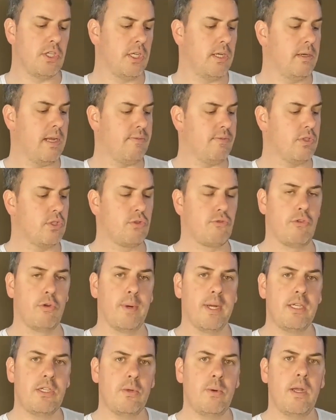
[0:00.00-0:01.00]
You could even screw
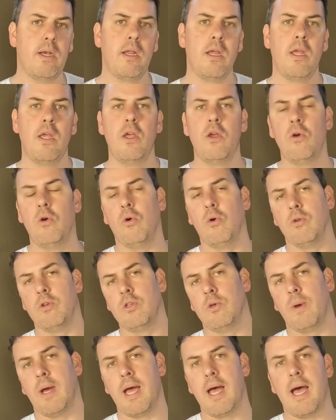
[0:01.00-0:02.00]
into it, or
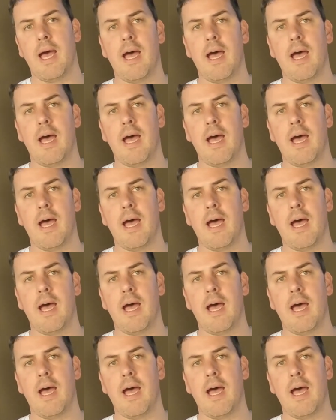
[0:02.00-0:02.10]
do